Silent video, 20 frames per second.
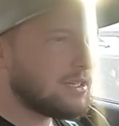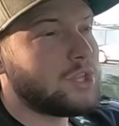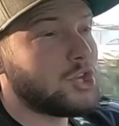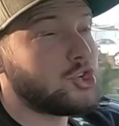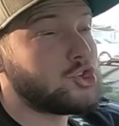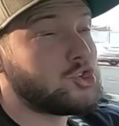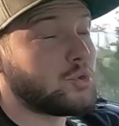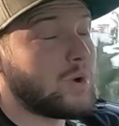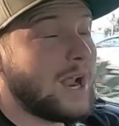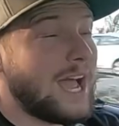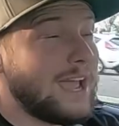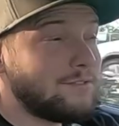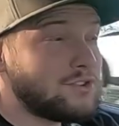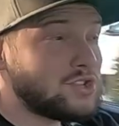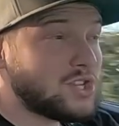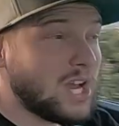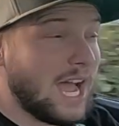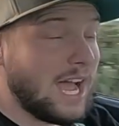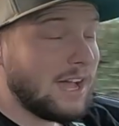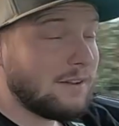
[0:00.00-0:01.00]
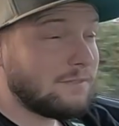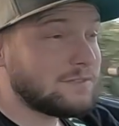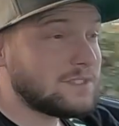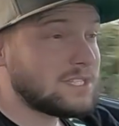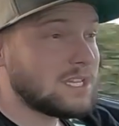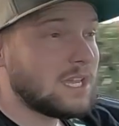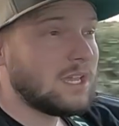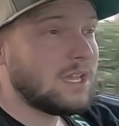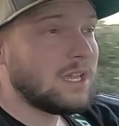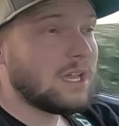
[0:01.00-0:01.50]
The drive
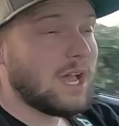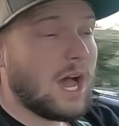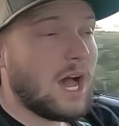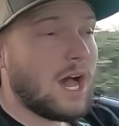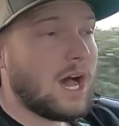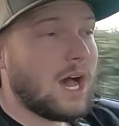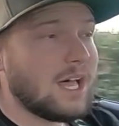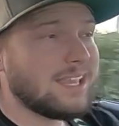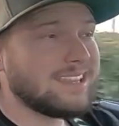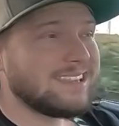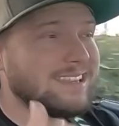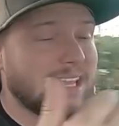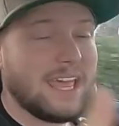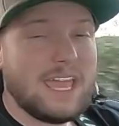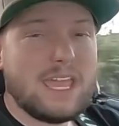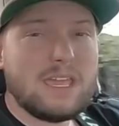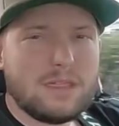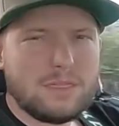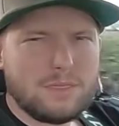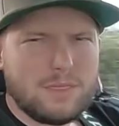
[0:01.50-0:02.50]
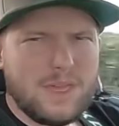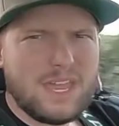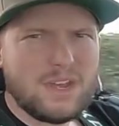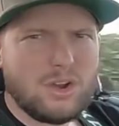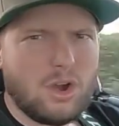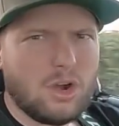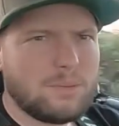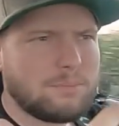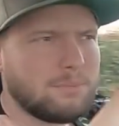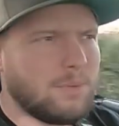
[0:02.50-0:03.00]
shaft, length
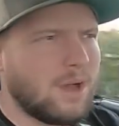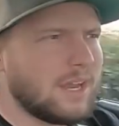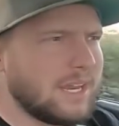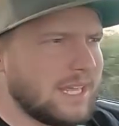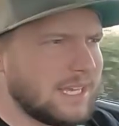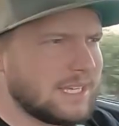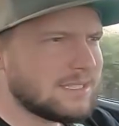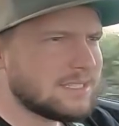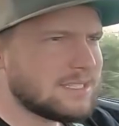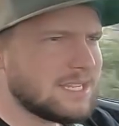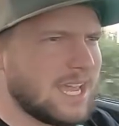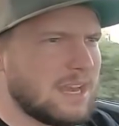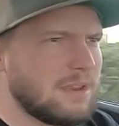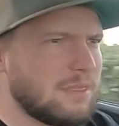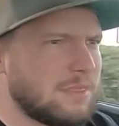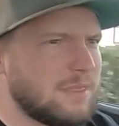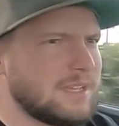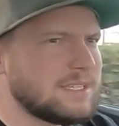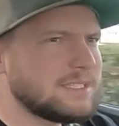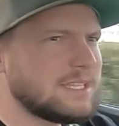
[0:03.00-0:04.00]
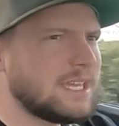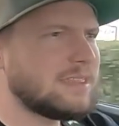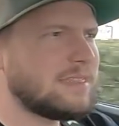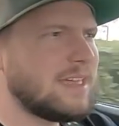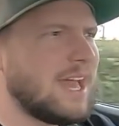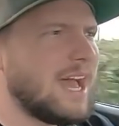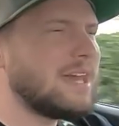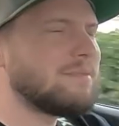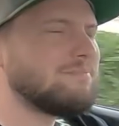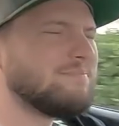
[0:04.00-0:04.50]
and harmonics and things like
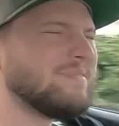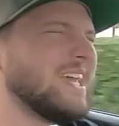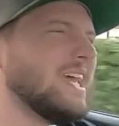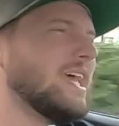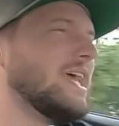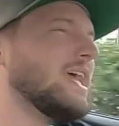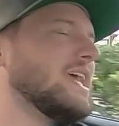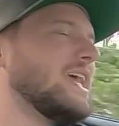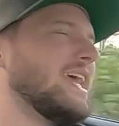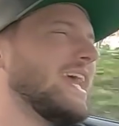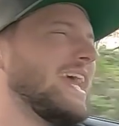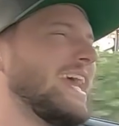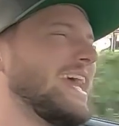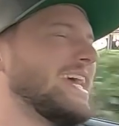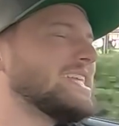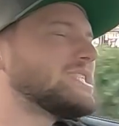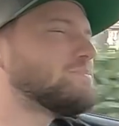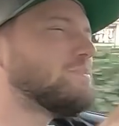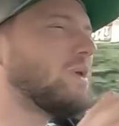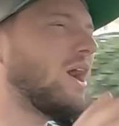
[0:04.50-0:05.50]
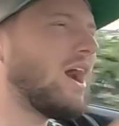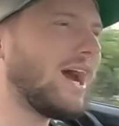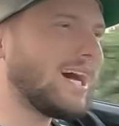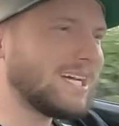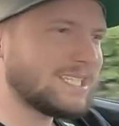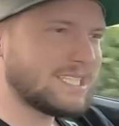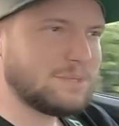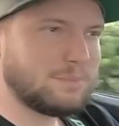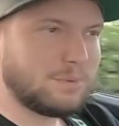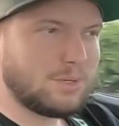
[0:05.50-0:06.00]
that, it's
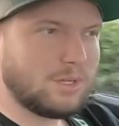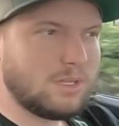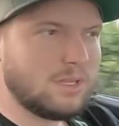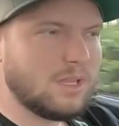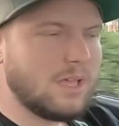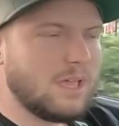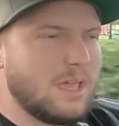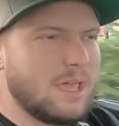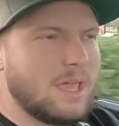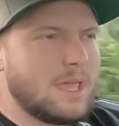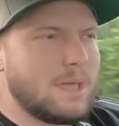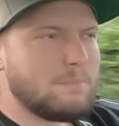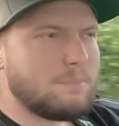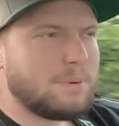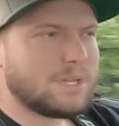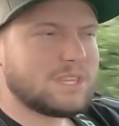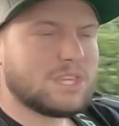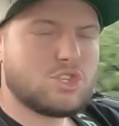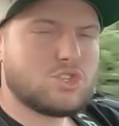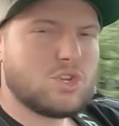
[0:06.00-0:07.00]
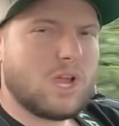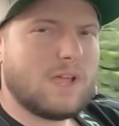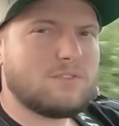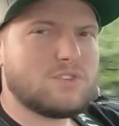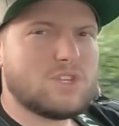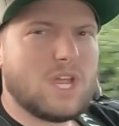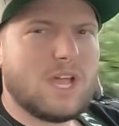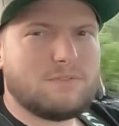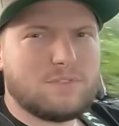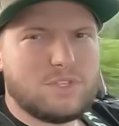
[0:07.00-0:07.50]
possible, but the drive
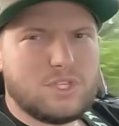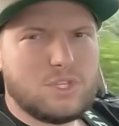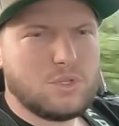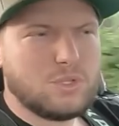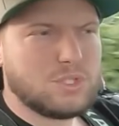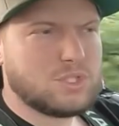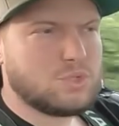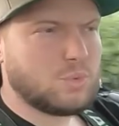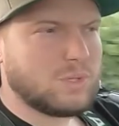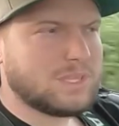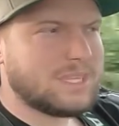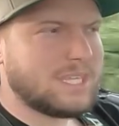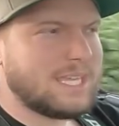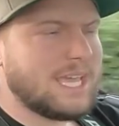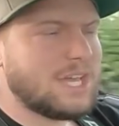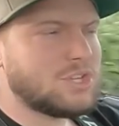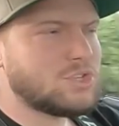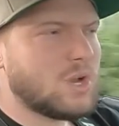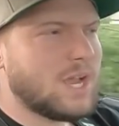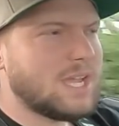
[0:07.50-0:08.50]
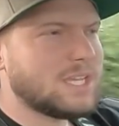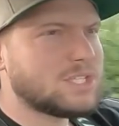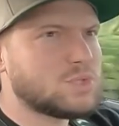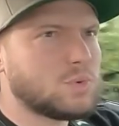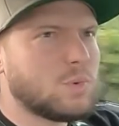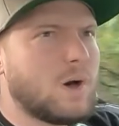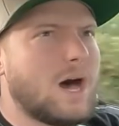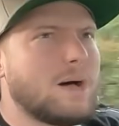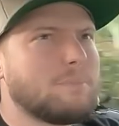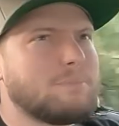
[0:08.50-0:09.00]
shaft used with the Getrag
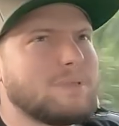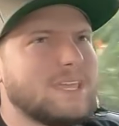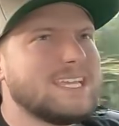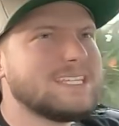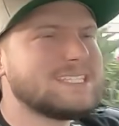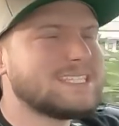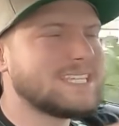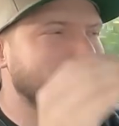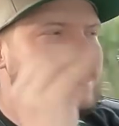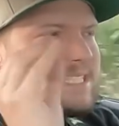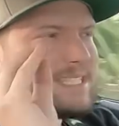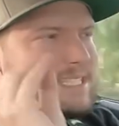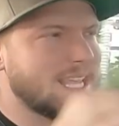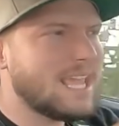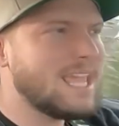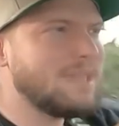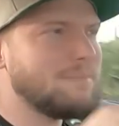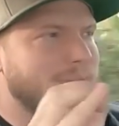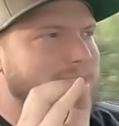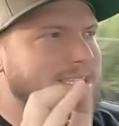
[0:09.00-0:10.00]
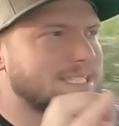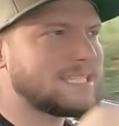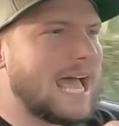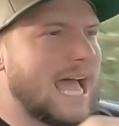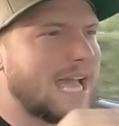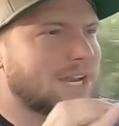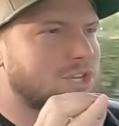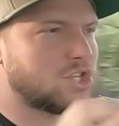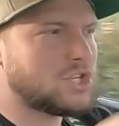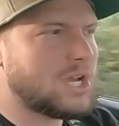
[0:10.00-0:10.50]
swap is the same
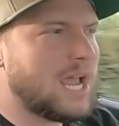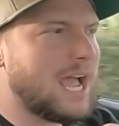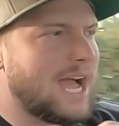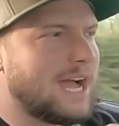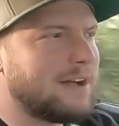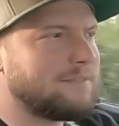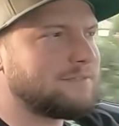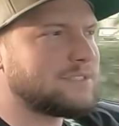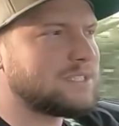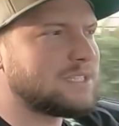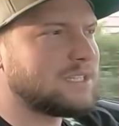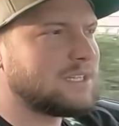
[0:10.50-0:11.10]
exact shaft,